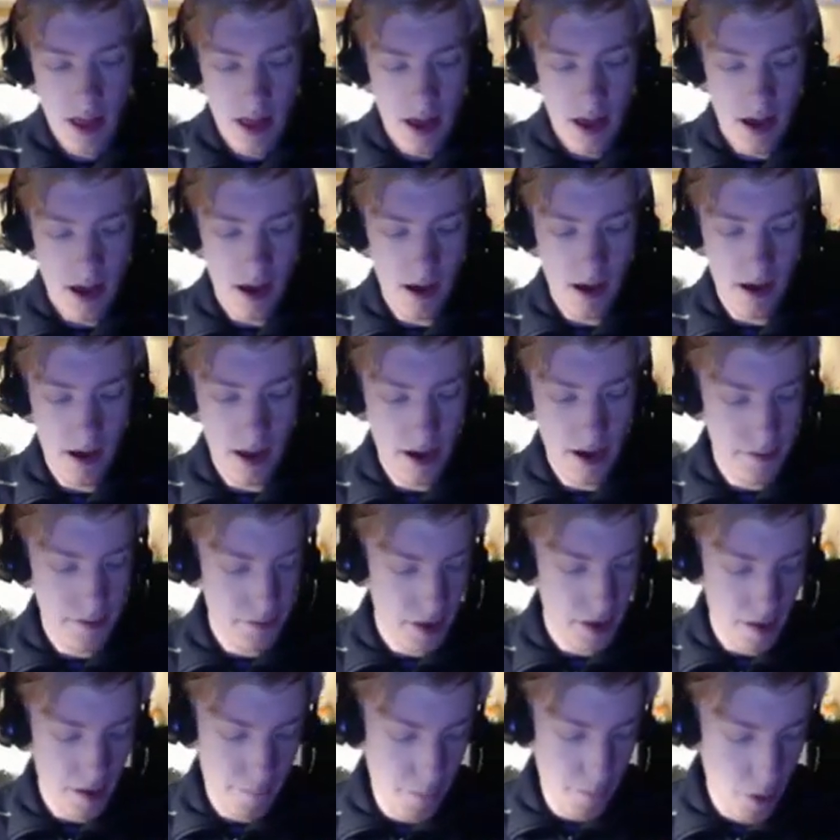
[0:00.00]
And if
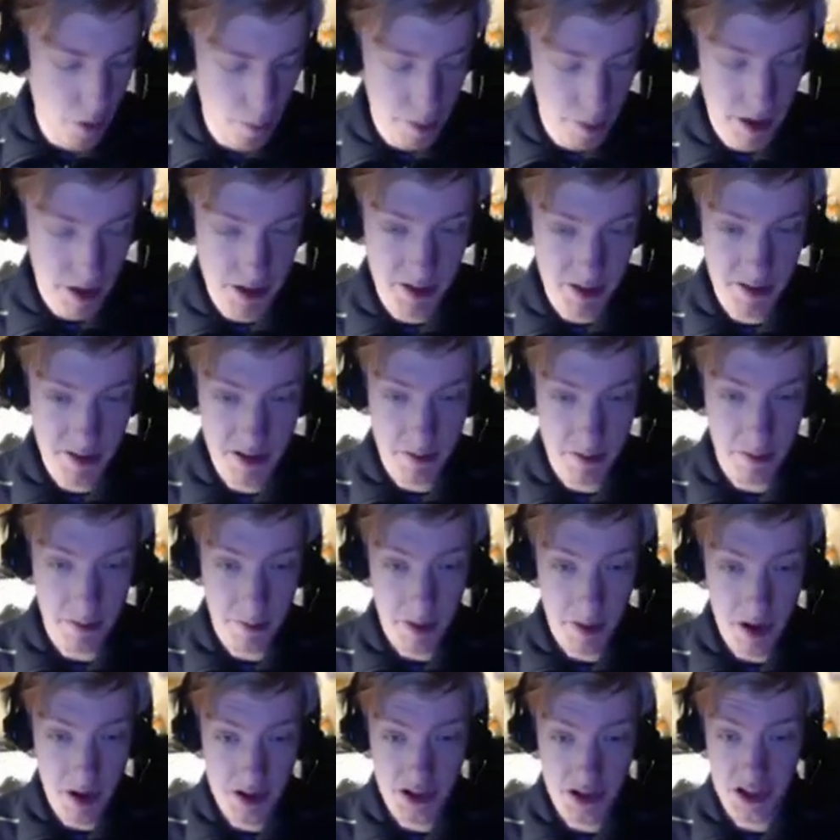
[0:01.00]
they have more Pendulum Summoned
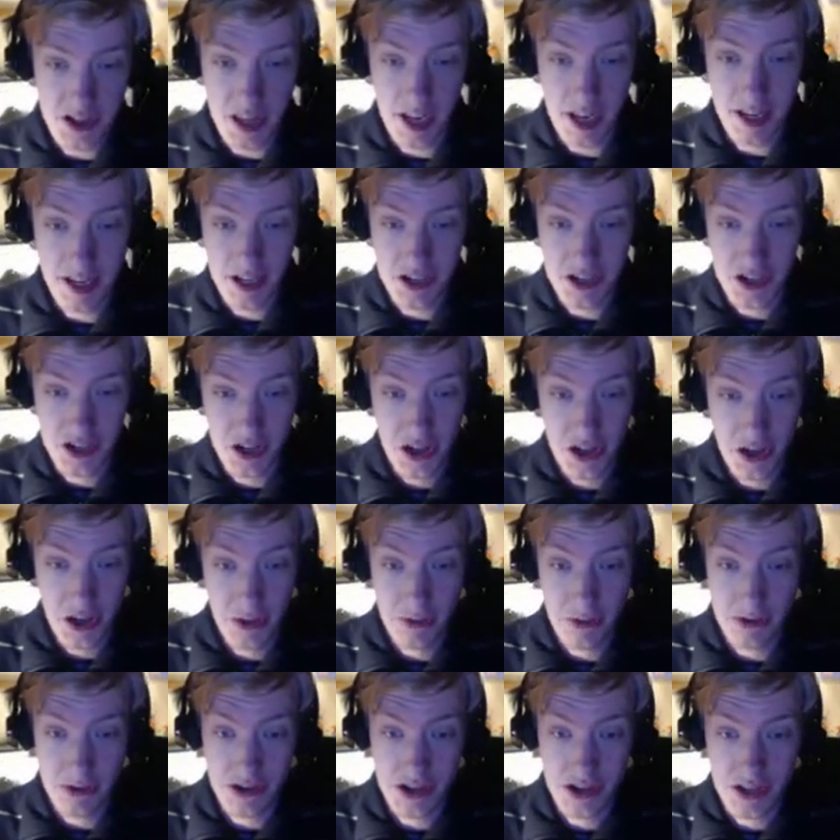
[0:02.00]
monsters, they can just
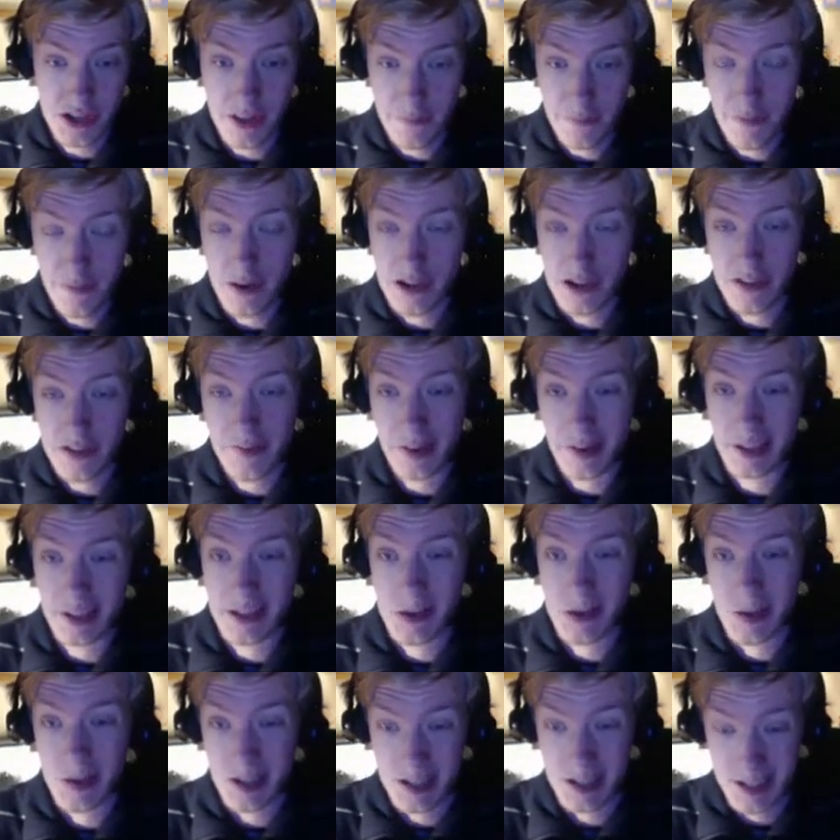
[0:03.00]
use the first effect
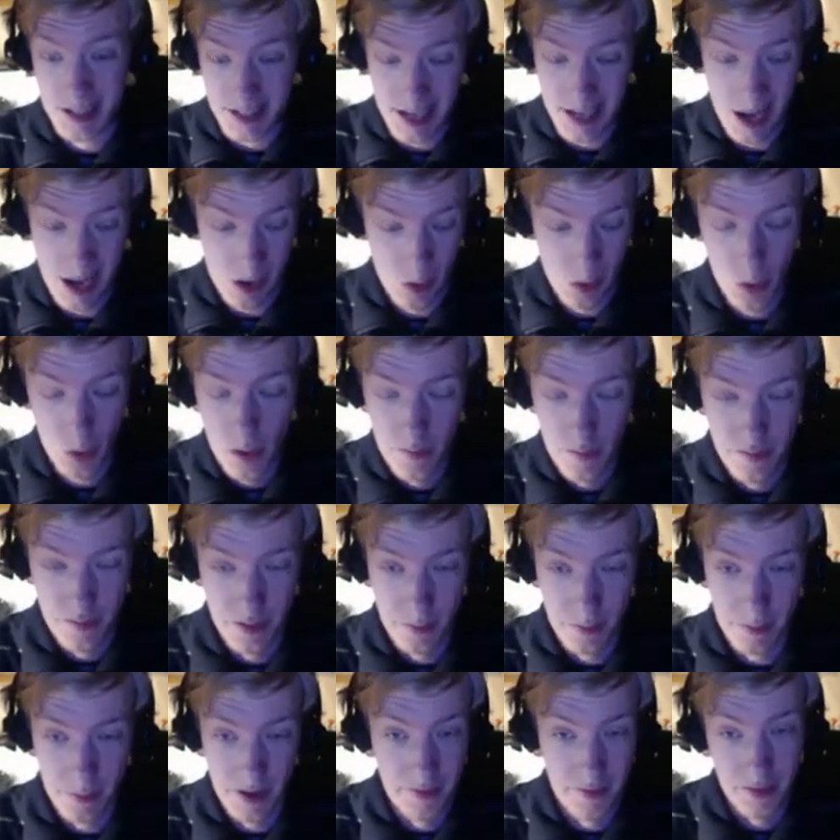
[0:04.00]
as well to attack all of
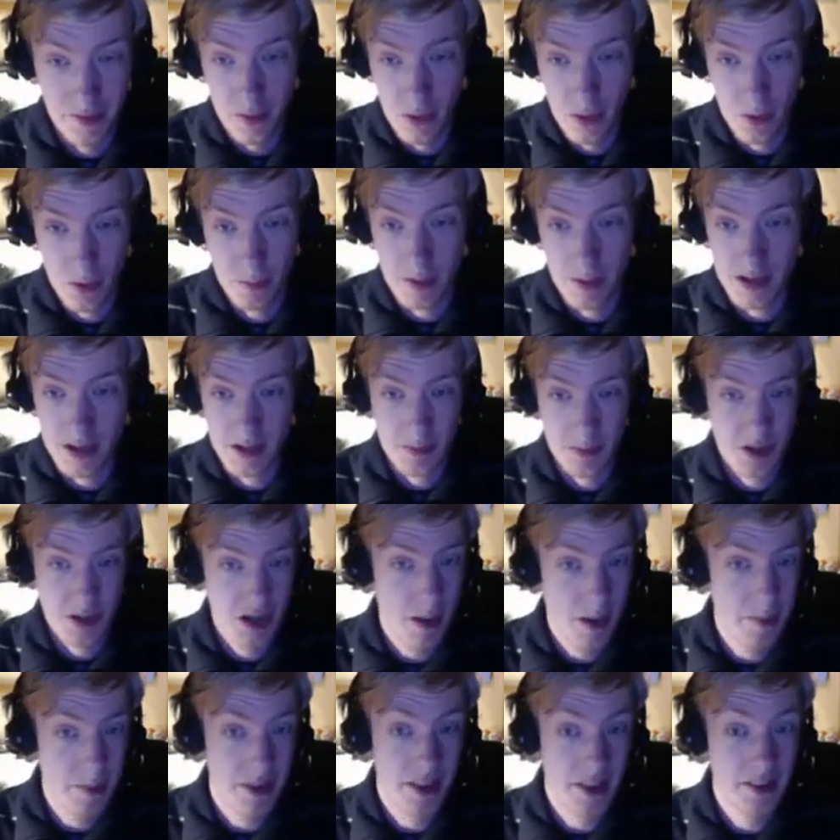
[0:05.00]
them. And if they're all Pendulum
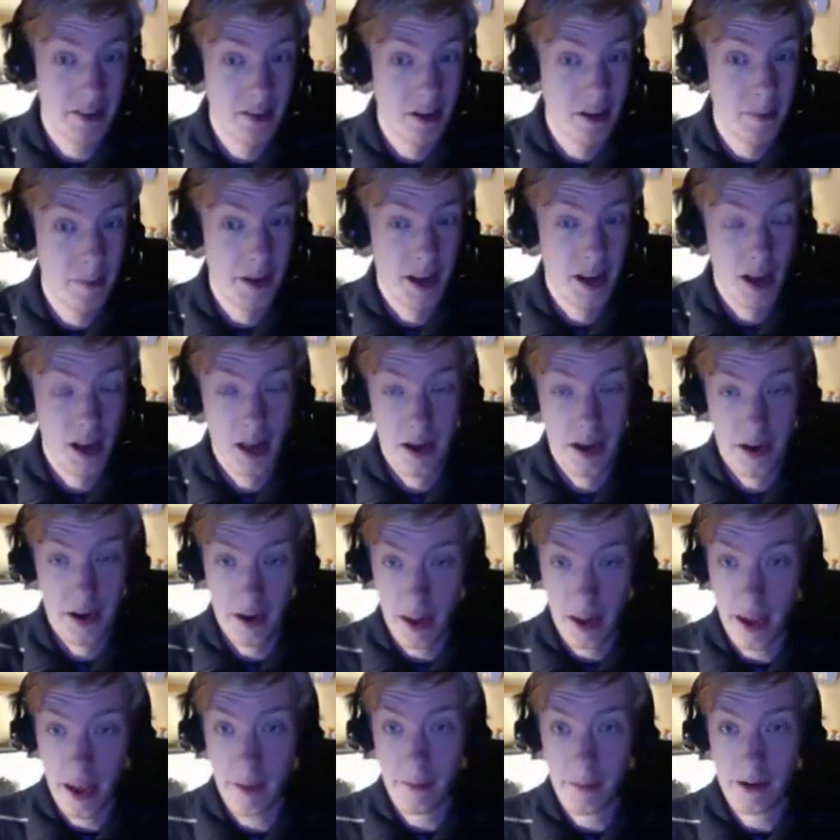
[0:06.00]
Summoned, that's going to be a lot of
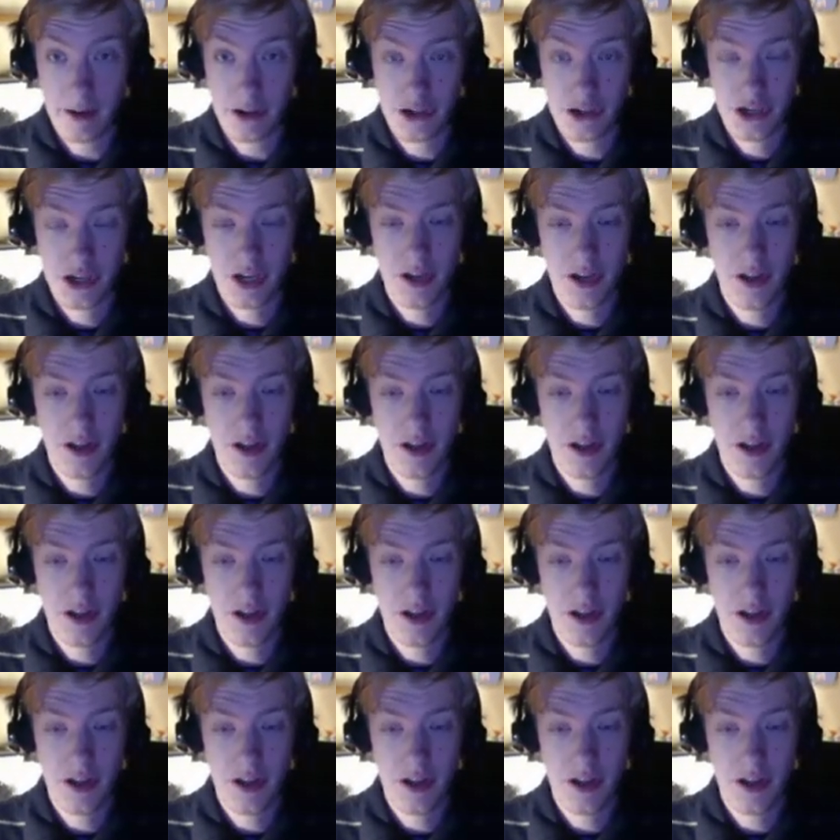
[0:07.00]
damage.